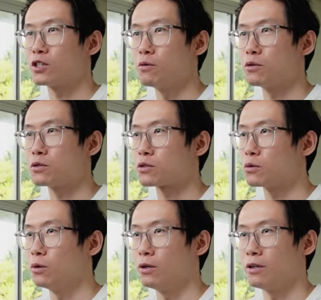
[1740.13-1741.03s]
to
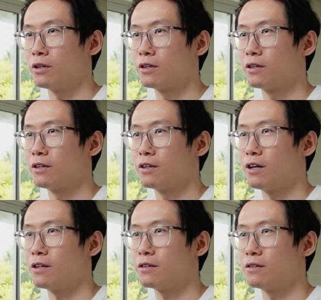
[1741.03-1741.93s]
school
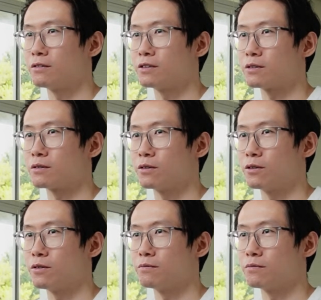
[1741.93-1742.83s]
and then just
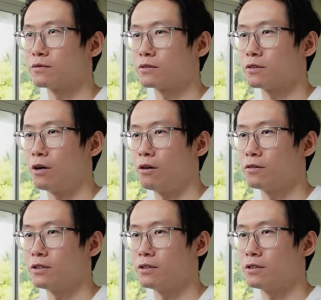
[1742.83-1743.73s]
learn all
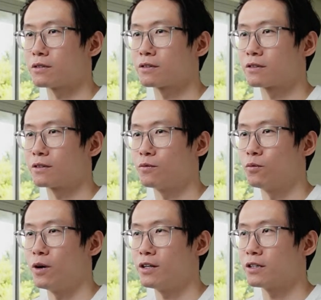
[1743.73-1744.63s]
these
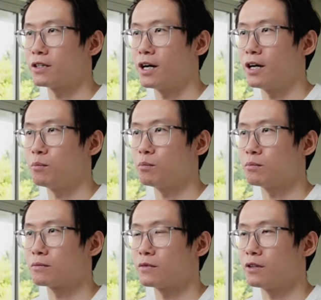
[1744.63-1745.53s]
one at a time.
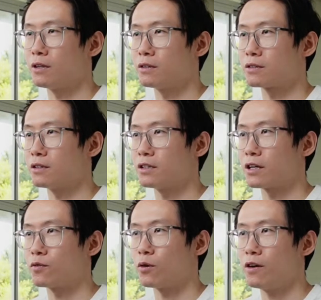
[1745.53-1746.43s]
It's gonna take
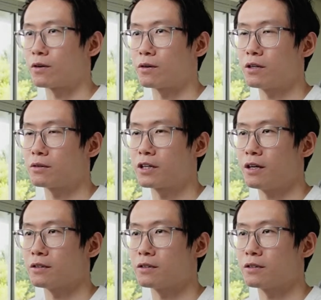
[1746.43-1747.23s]
forever, right? You can't.